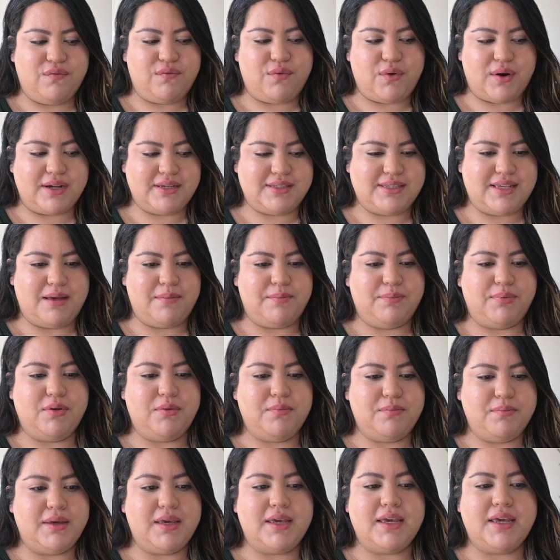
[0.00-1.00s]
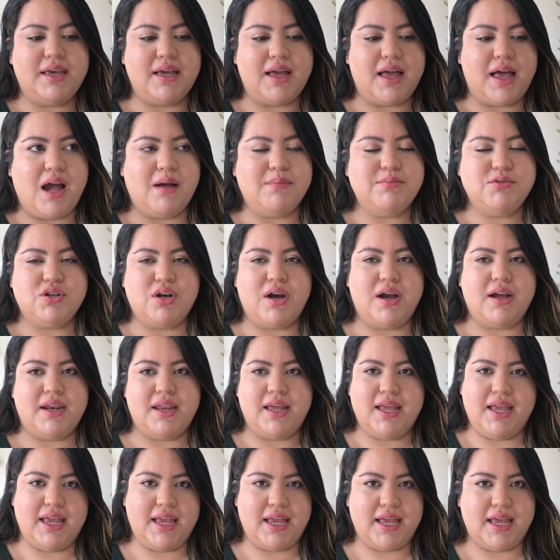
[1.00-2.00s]
For example, me, I'm trying to
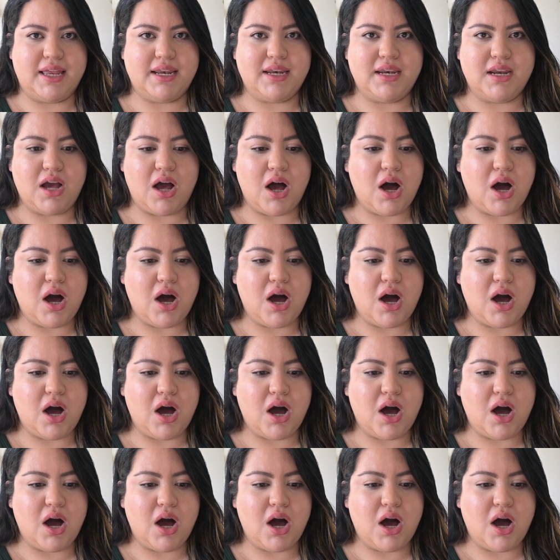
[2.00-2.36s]
hit